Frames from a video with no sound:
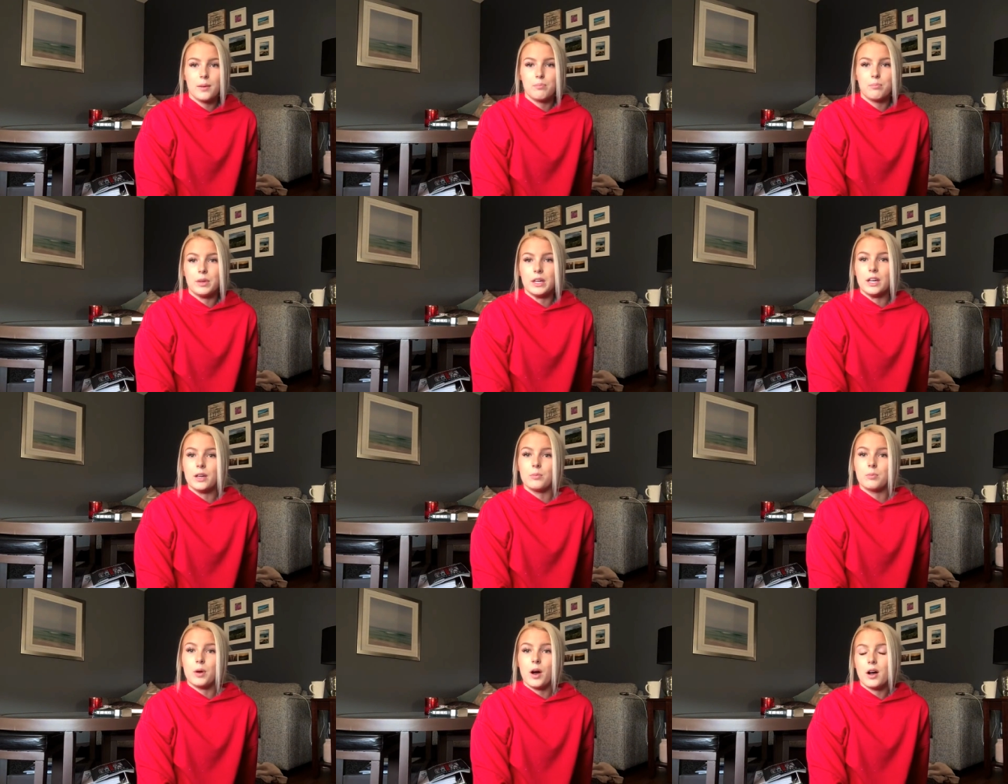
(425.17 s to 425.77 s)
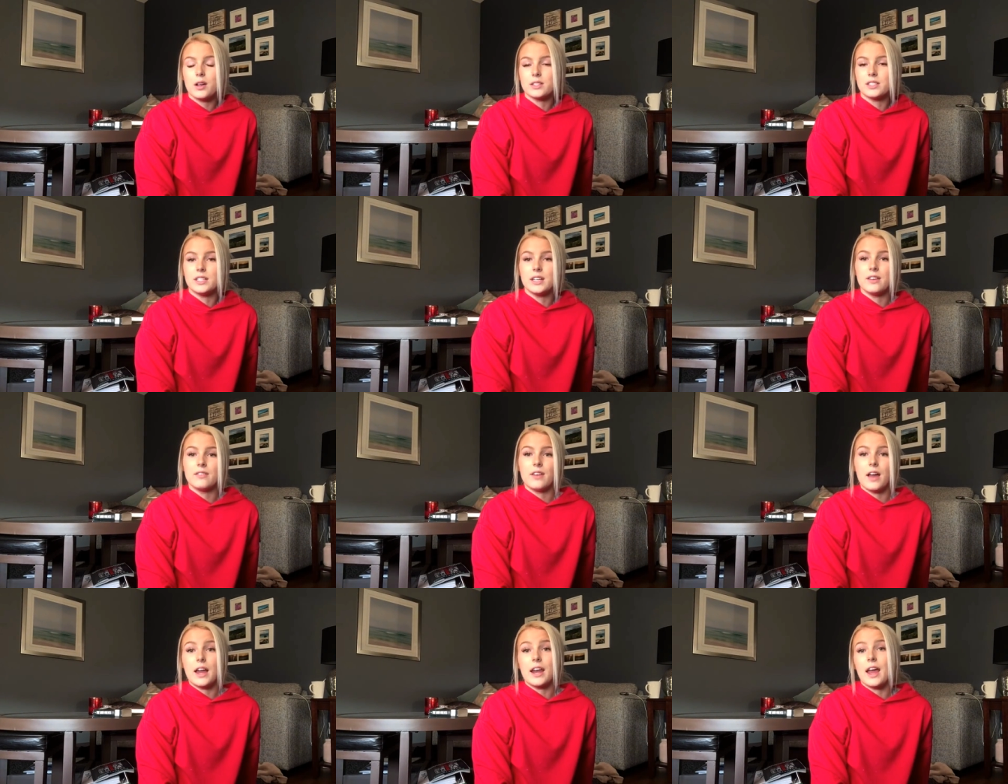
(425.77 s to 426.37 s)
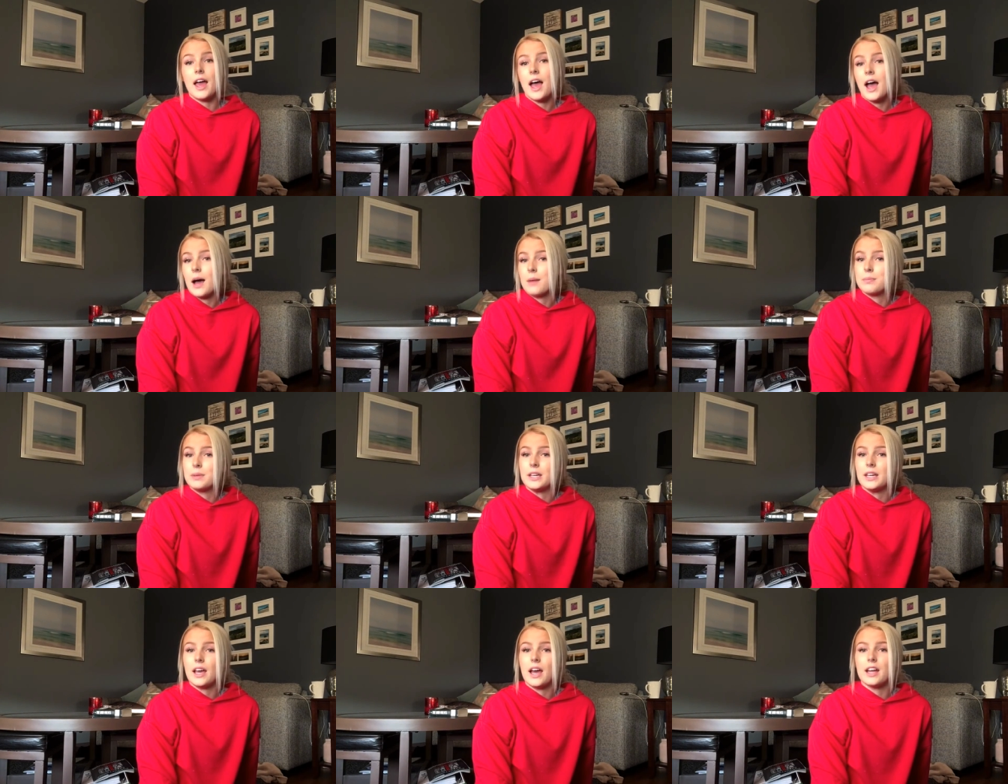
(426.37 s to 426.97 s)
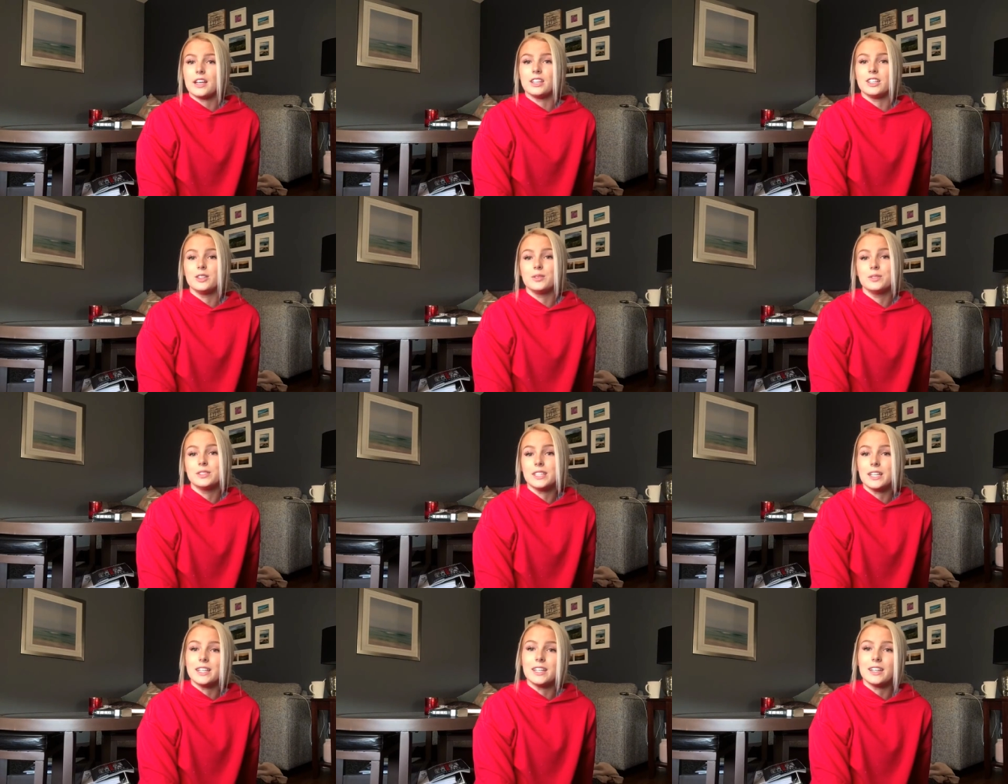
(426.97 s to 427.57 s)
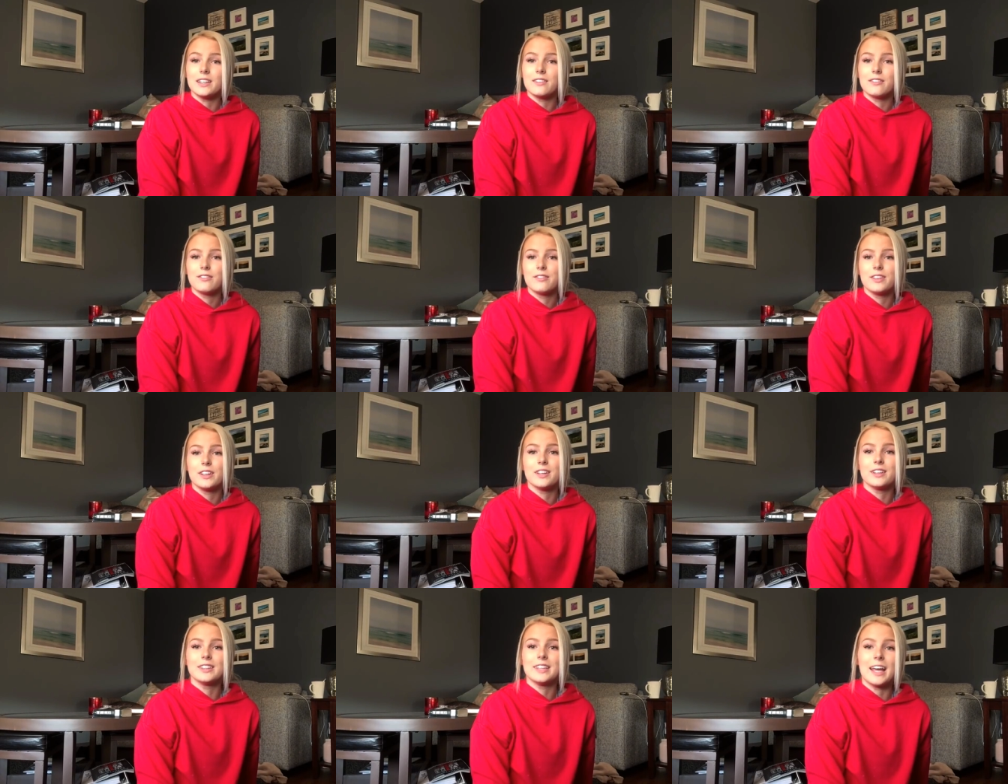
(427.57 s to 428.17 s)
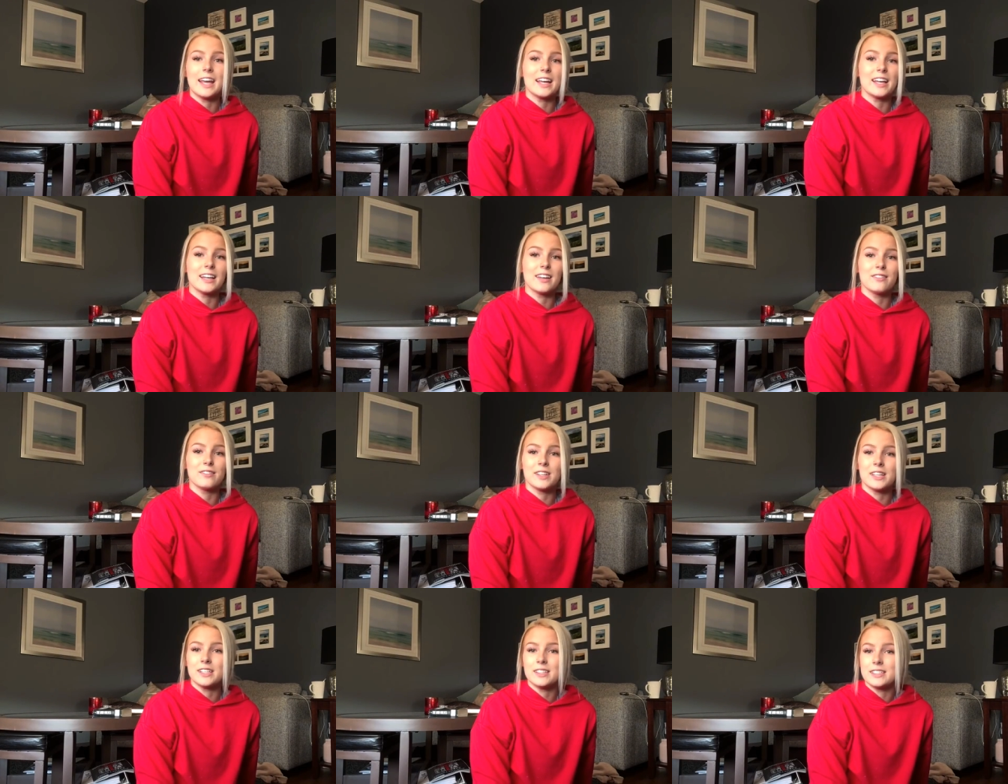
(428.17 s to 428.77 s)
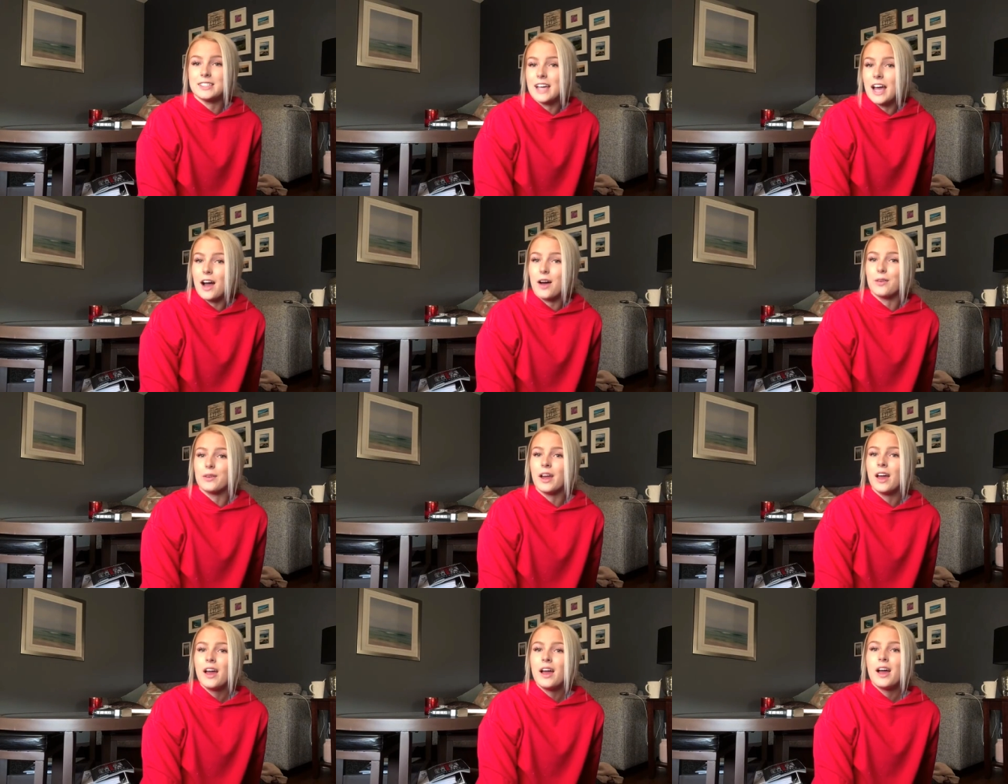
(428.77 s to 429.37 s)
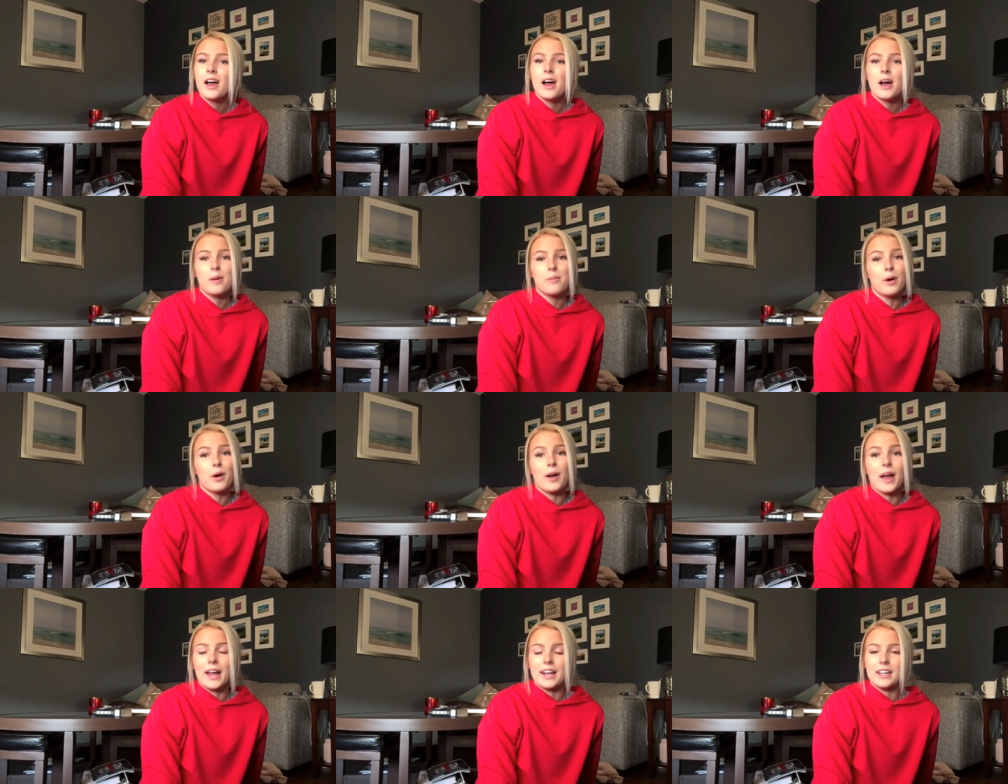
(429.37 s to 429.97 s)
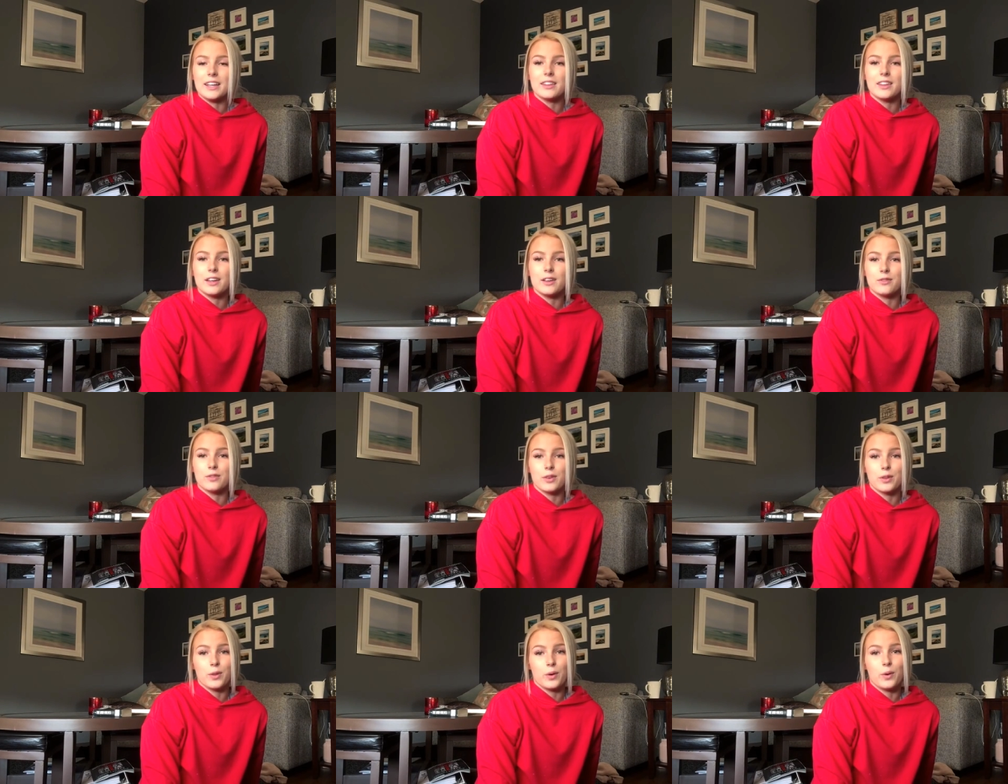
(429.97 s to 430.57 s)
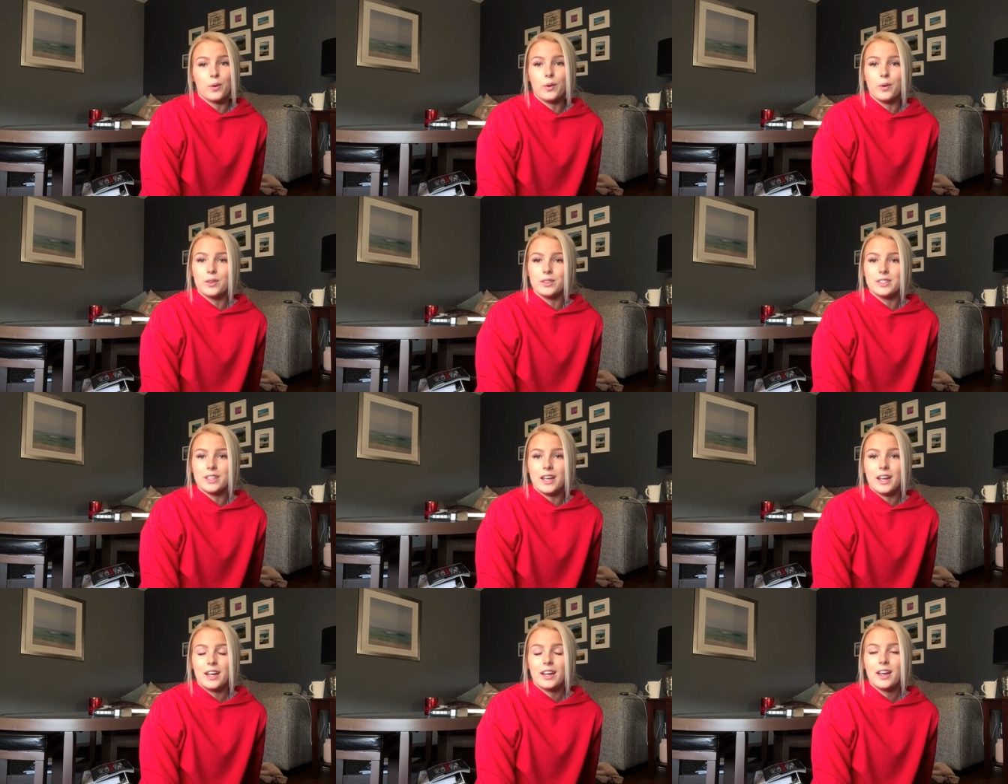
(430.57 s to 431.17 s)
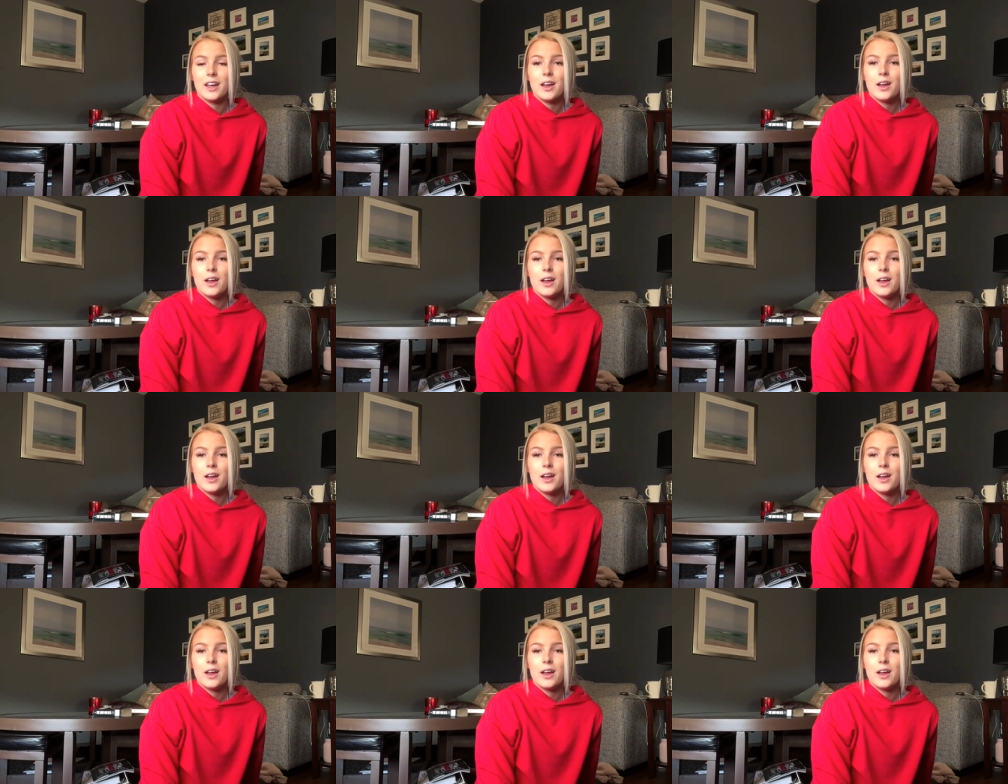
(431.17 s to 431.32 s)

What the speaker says: being positive and happy and you didn't feel negative and down about anything for the whole day.